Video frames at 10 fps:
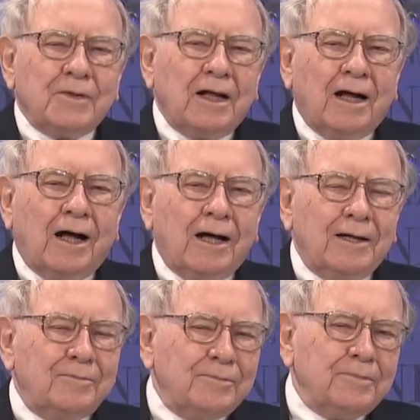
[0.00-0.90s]

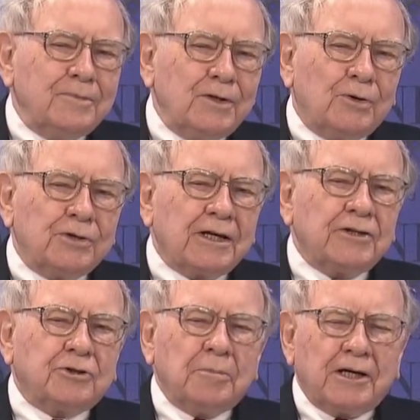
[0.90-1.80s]
uh, you know, you
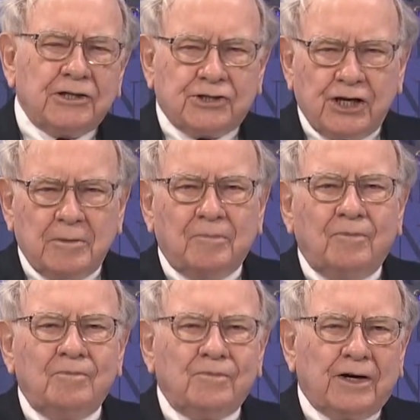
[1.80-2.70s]
get your money cheap,
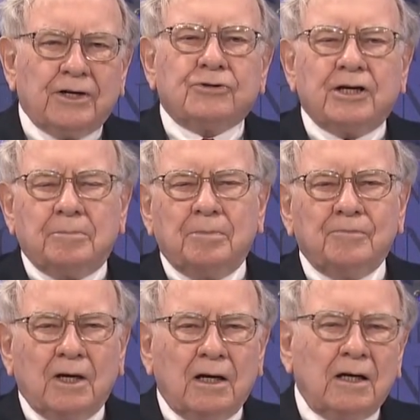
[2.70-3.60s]
very cheap.
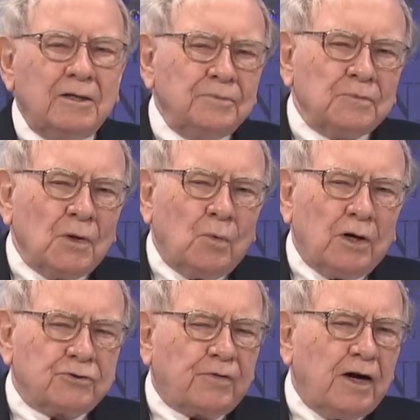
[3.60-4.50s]
Uh,
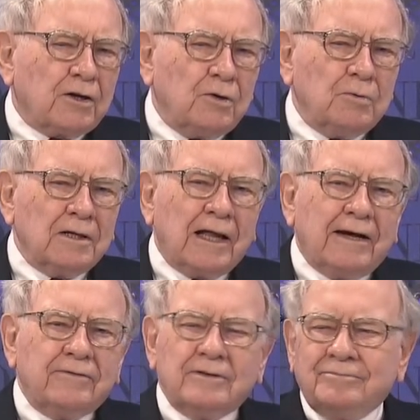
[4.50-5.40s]
Wells Fargo will
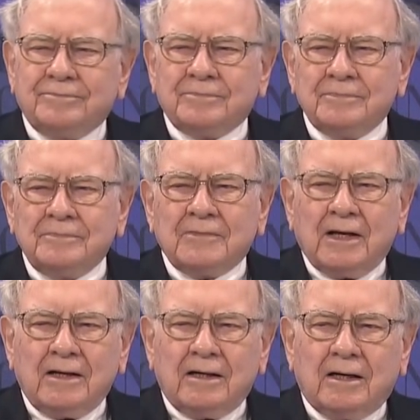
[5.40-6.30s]
have a,
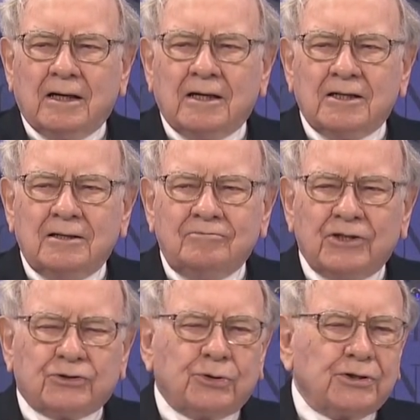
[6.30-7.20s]
uh,
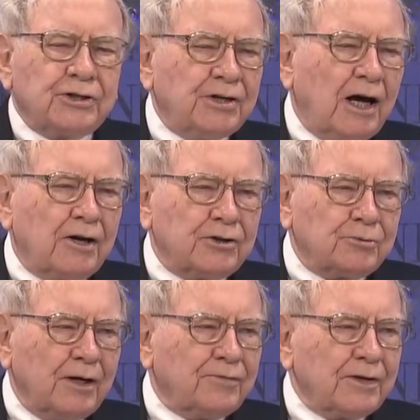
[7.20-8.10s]
a trillion dollars,
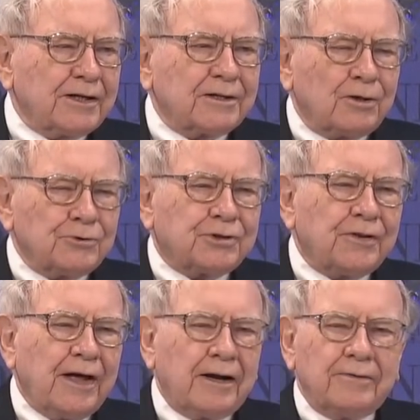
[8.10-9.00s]
roughly, or close to
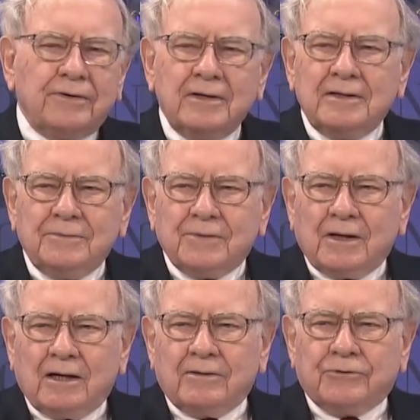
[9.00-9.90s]
that, of,
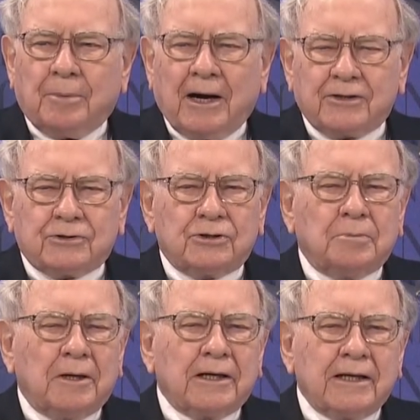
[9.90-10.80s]
of depositors'
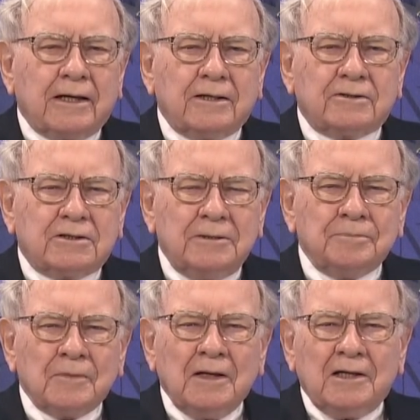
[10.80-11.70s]
money, and it's
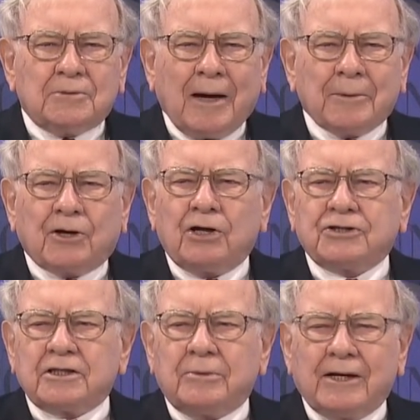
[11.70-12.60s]
it's probably
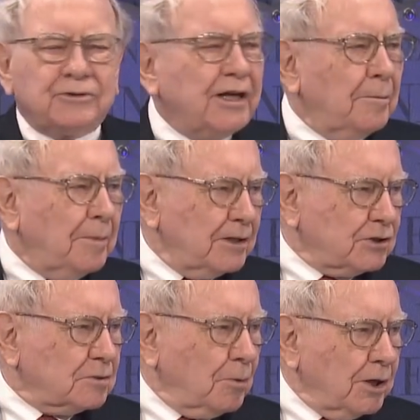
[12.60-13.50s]
costing around ten
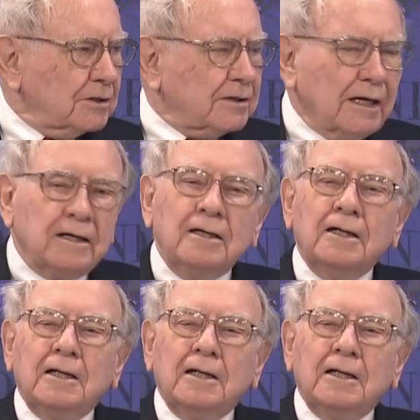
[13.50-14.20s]
basis points. Now,